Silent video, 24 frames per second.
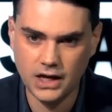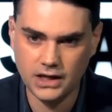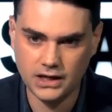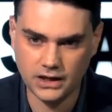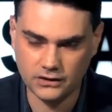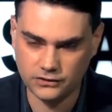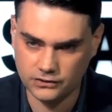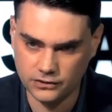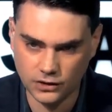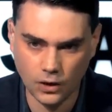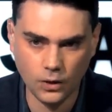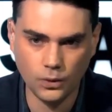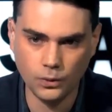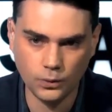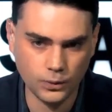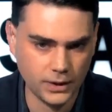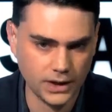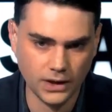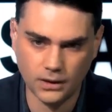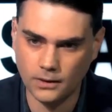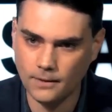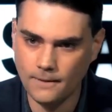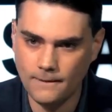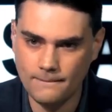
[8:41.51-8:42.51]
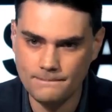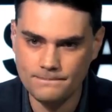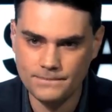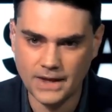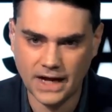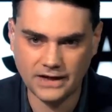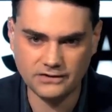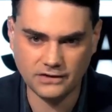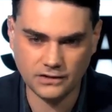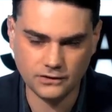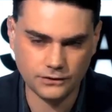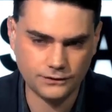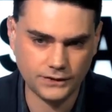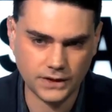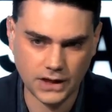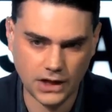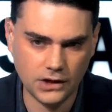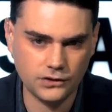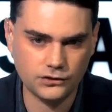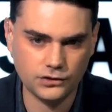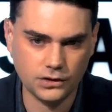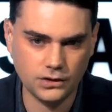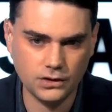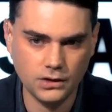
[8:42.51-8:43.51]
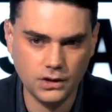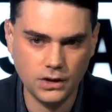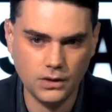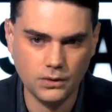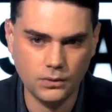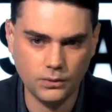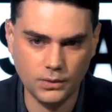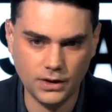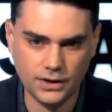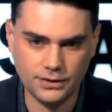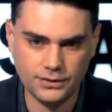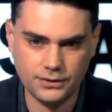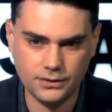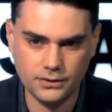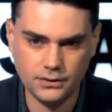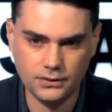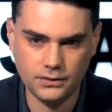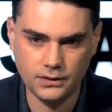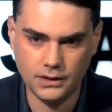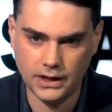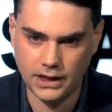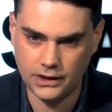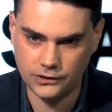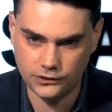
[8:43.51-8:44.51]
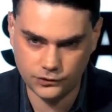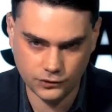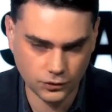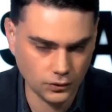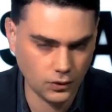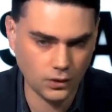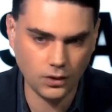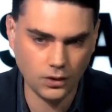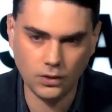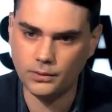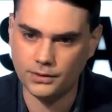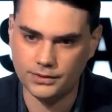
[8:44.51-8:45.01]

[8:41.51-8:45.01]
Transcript: He has no real identification with a shul,